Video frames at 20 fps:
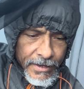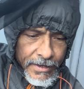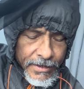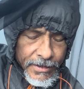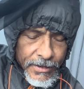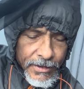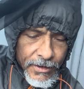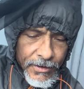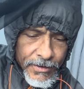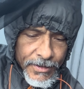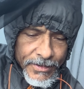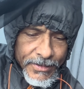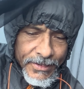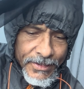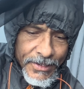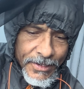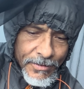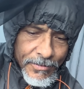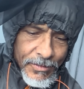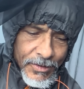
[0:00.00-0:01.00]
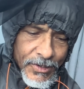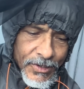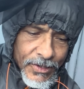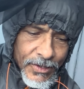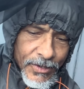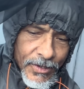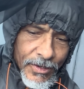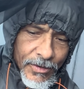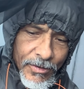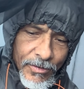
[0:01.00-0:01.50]
You know, it seems
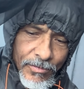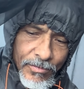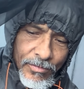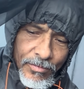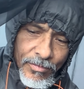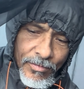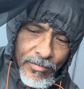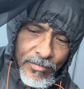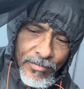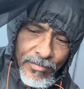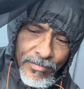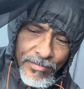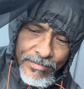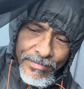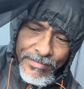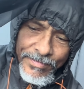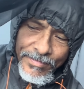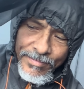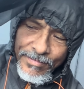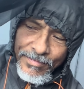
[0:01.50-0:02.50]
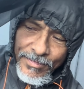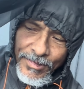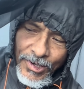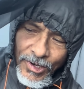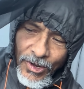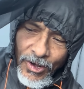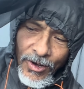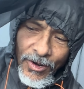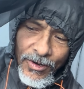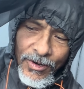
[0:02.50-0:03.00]
the
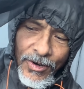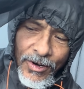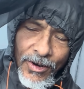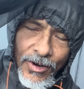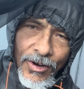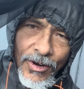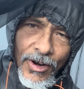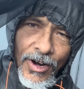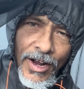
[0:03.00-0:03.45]
longer